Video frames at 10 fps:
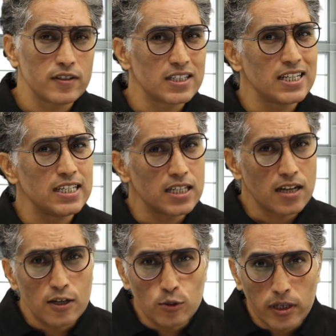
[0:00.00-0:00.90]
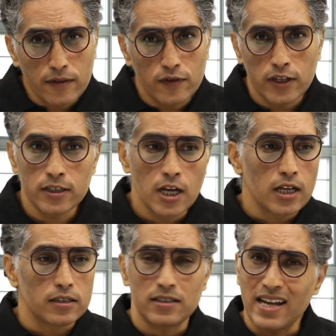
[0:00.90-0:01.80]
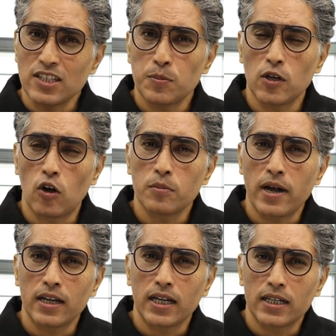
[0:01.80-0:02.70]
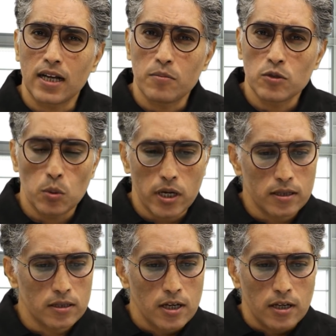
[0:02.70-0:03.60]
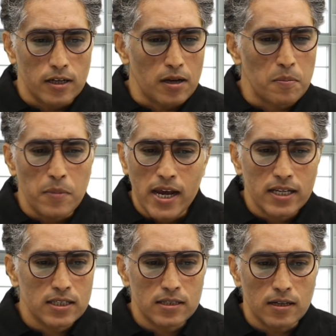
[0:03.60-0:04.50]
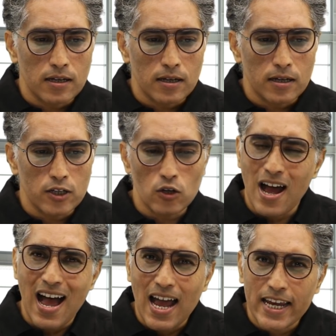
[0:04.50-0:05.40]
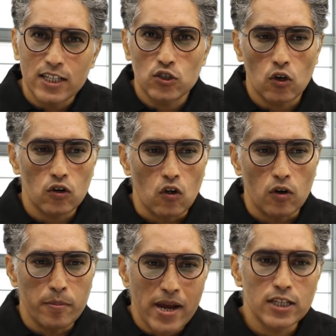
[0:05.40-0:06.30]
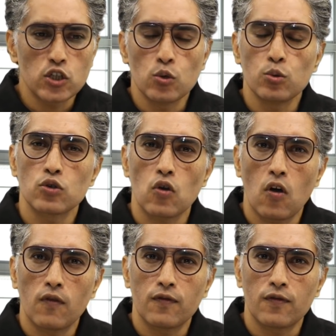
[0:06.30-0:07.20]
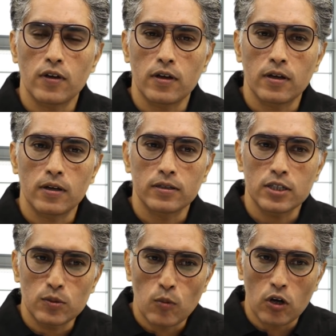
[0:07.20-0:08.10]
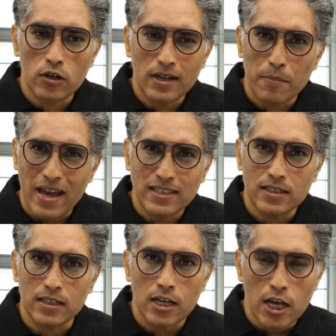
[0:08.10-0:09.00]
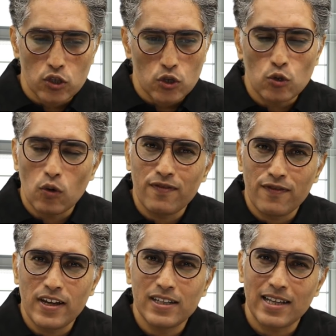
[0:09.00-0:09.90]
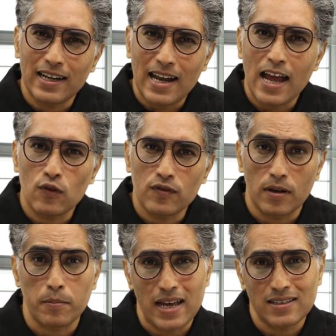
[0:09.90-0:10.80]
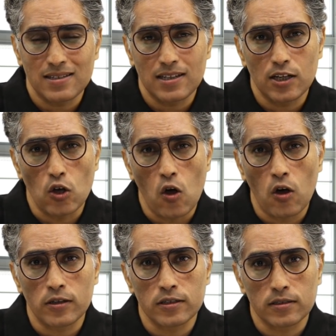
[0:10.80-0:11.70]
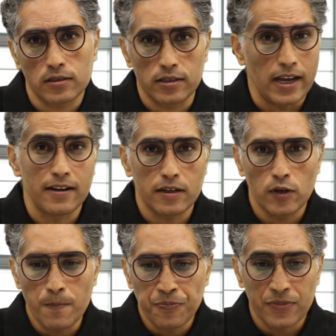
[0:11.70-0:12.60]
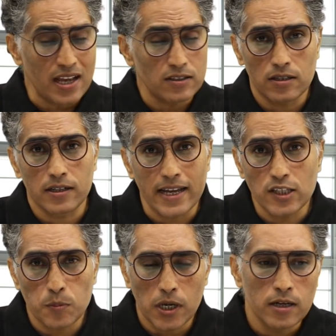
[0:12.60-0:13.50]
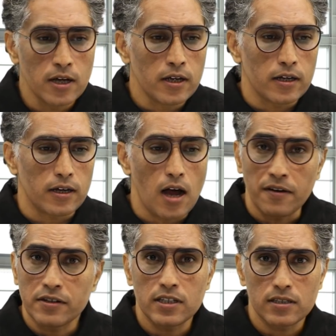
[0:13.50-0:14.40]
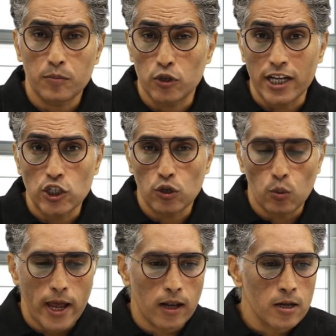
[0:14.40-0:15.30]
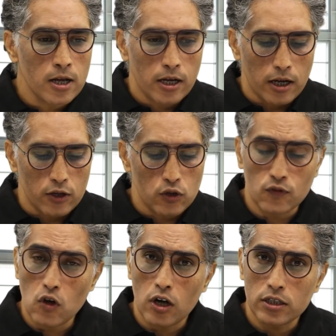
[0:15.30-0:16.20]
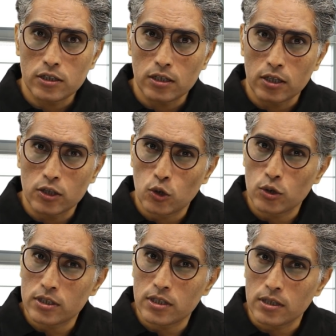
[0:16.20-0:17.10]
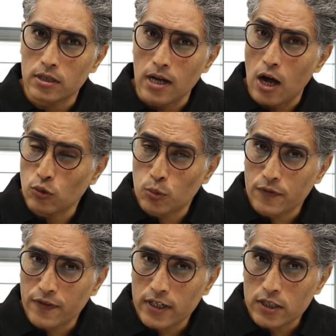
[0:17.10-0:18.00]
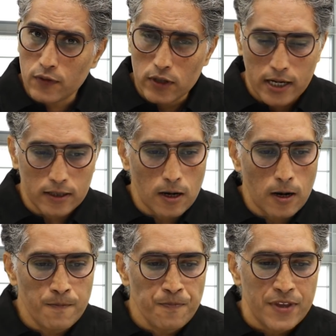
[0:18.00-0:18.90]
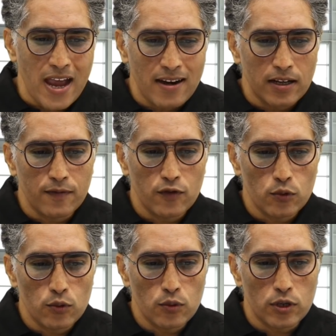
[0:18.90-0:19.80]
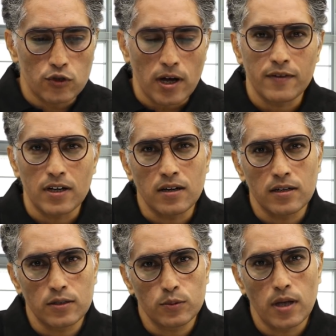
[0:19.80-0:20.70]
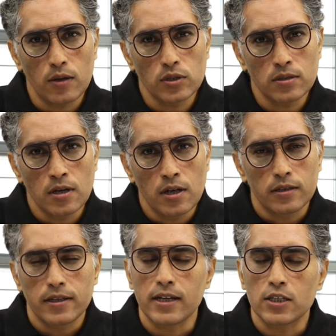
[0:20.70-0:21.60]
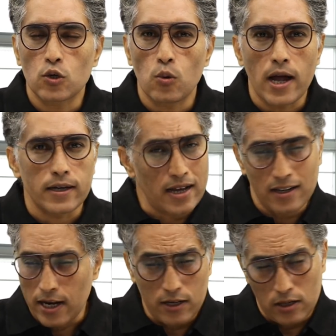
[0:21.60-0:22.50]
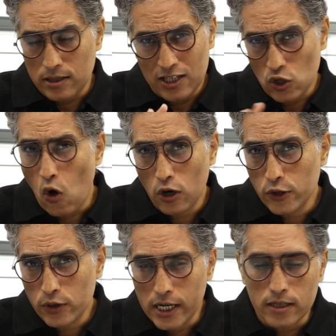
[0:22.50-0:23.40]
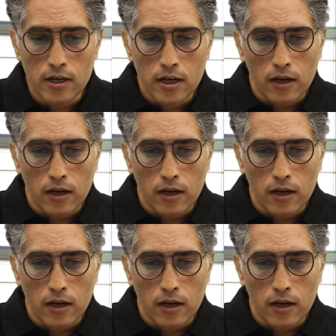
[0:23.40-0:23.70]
It's an easy car to live with. The 10-speed automatic it comes with makes hides or makes use of the smaller capacity, so you don't feel that lack of capacity on the Endeavour thanks to the 10-speed. Harnesses the potential well. You've got good output figures for that car, and if you drive it under 2,000, then it's quiet, and that's all you need.